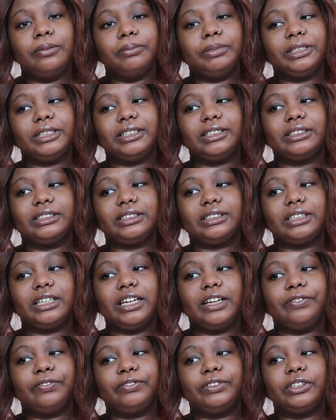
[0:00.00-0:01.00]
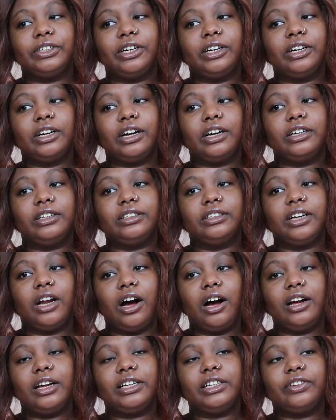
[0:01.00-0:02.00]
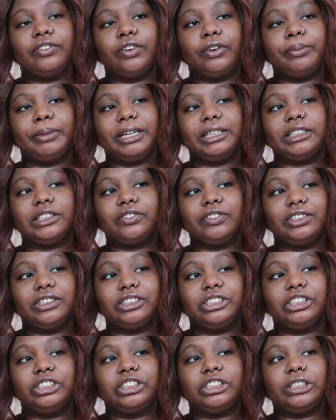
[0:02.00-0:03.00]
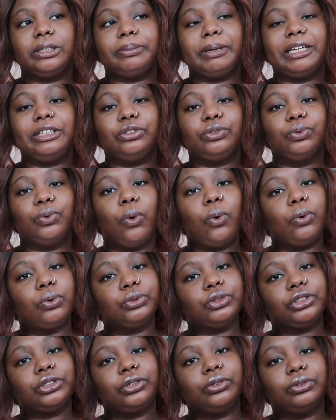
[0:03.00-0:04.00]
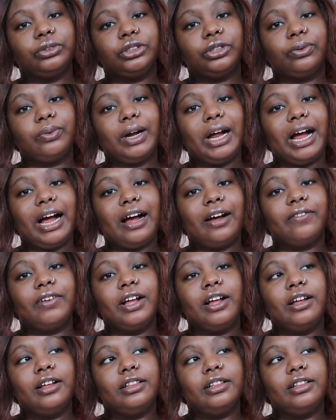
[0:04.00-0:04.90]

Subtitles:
Because if you're not in a romantic relationship and you also don't have